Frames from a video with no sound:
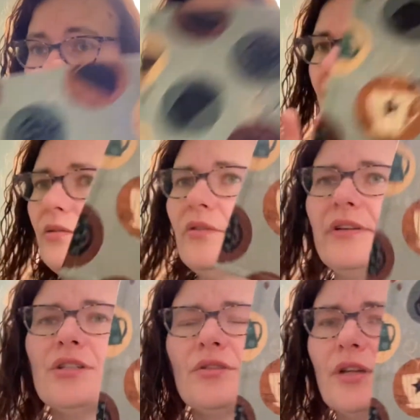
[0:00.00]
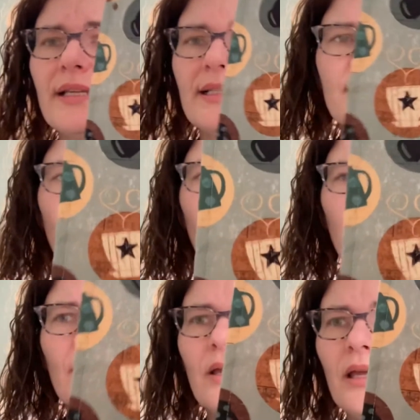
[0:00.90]
and I don't know if I showed you guys this
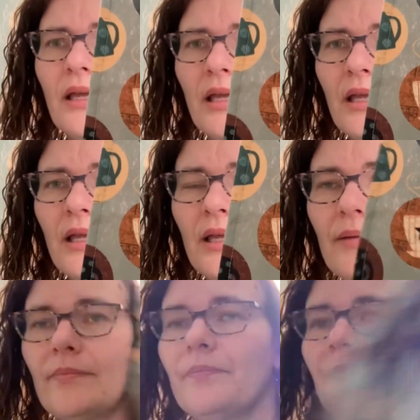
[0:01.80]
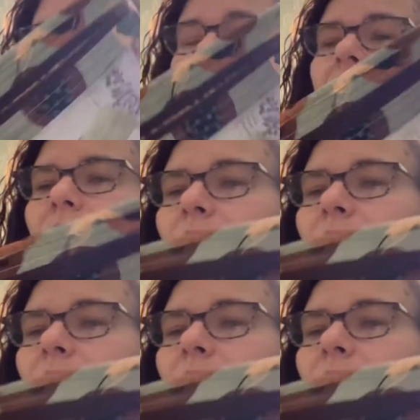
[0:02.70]
bag, but since I'm a